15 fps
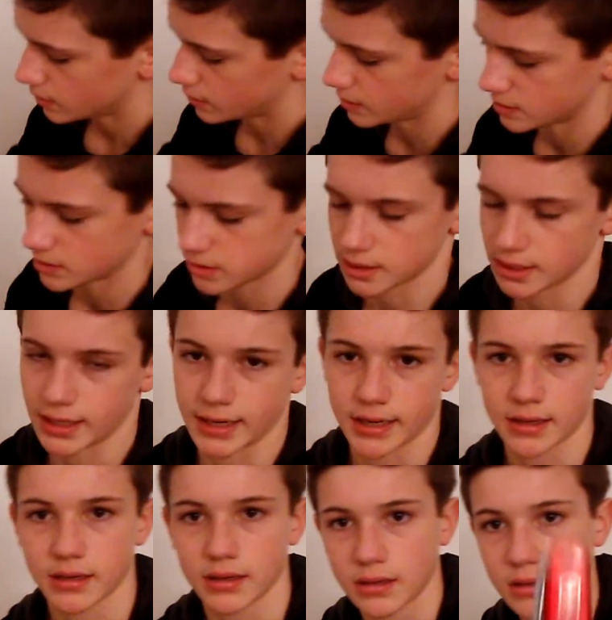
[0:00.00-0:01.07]
this is
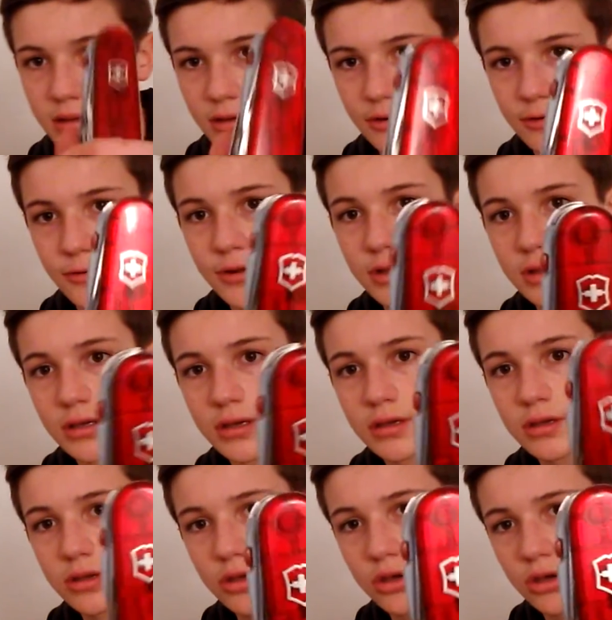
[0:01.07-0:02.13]
like a
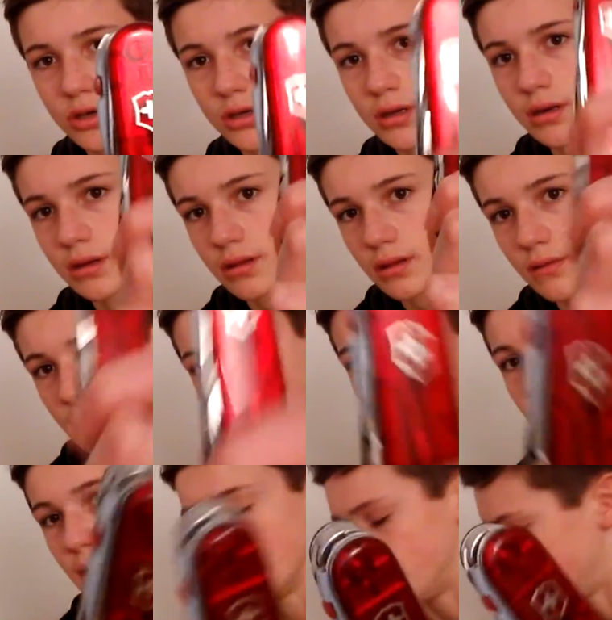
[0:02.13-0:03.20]
really good
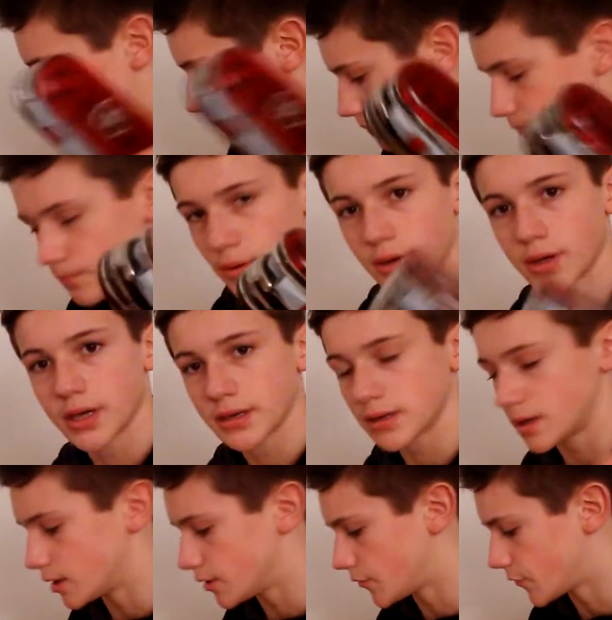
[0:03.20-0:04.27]
pocket
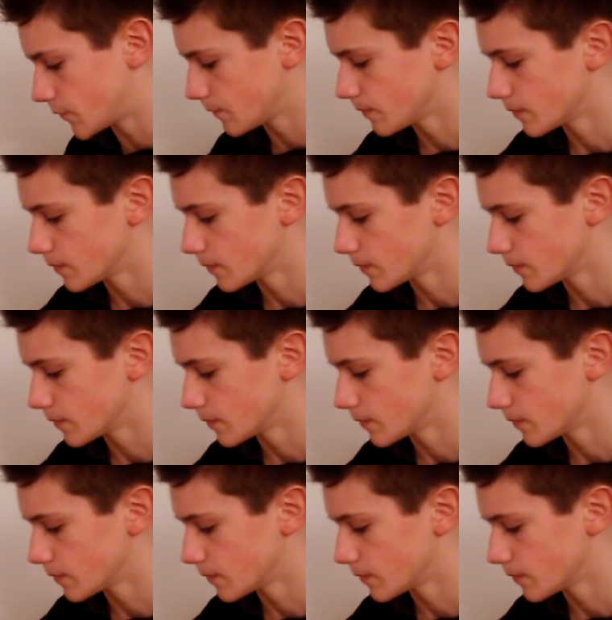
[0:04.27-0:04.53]
knife.